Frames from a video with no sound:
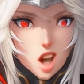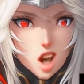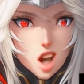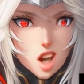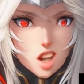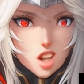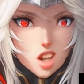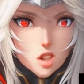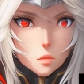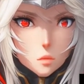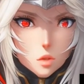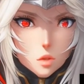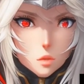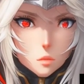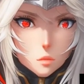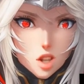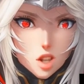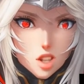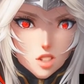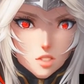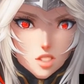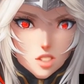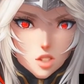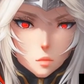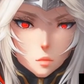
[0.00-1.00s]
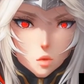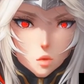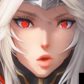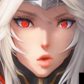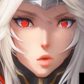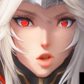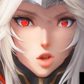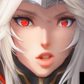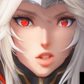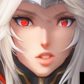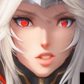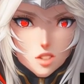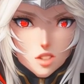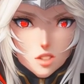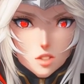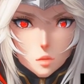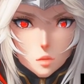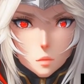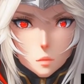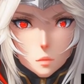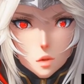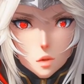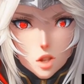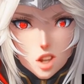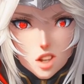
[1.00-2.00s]
I had been bent and broken,
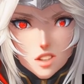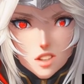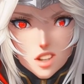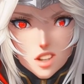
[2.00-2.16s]
but I